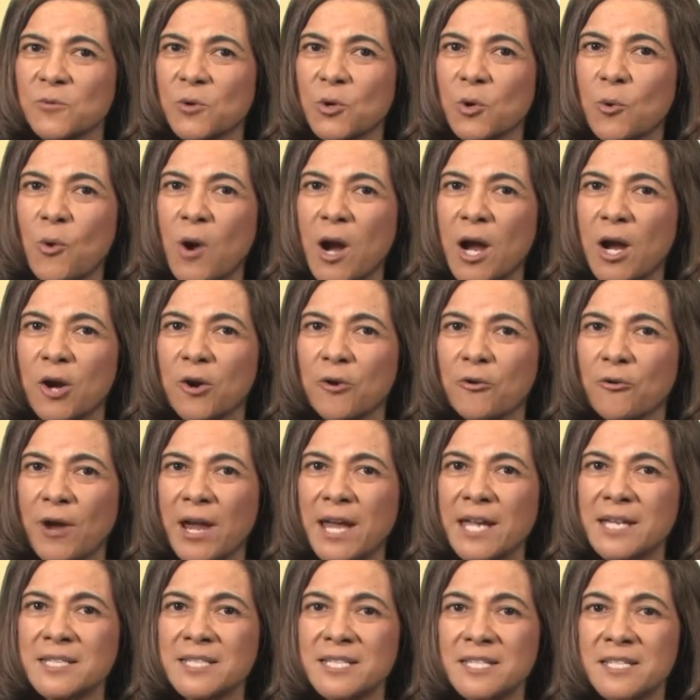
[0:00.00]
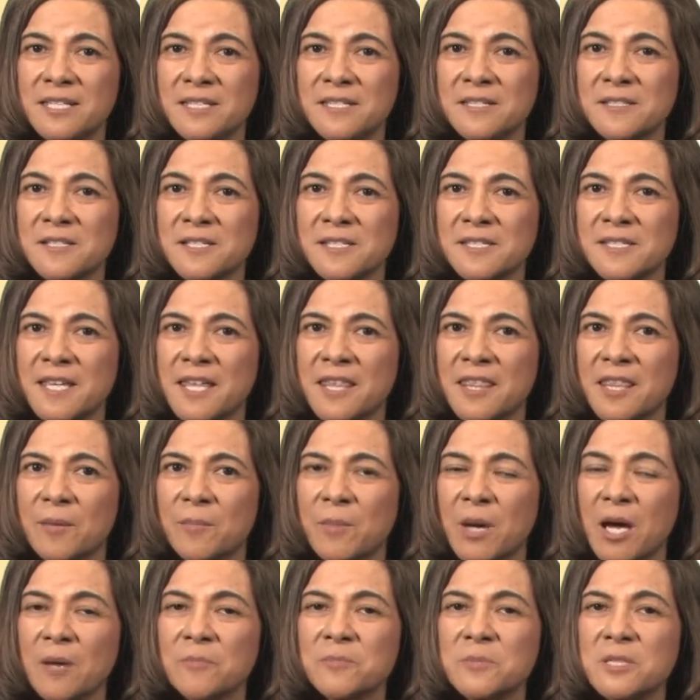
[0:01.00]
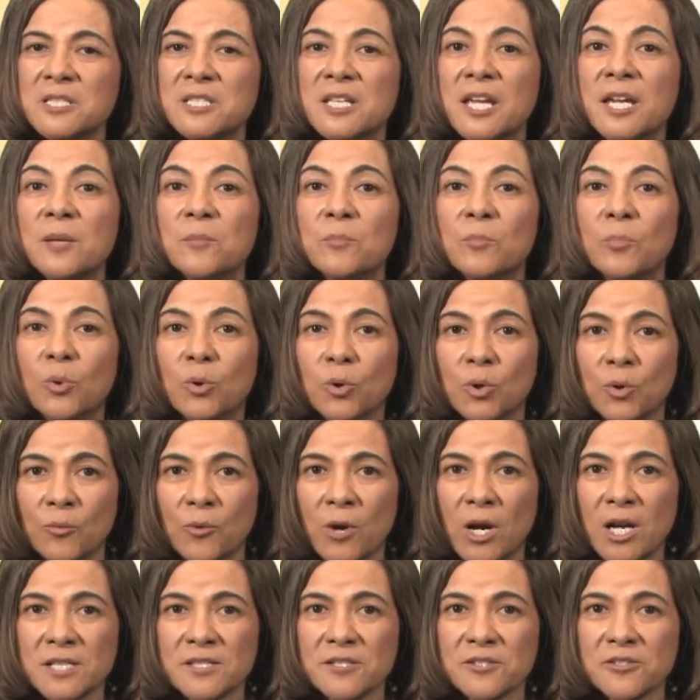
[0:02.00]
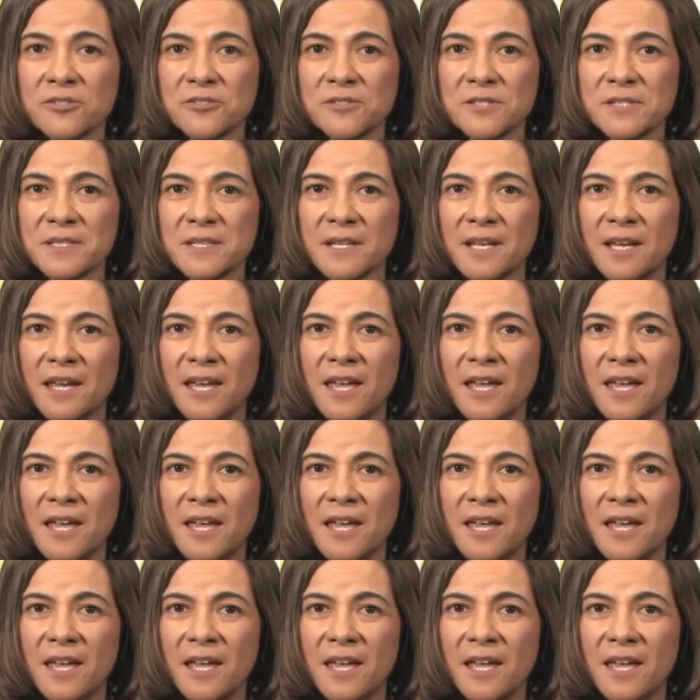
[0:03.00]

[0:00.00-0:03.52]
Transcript: require grantees to send them up-to-date board rosters.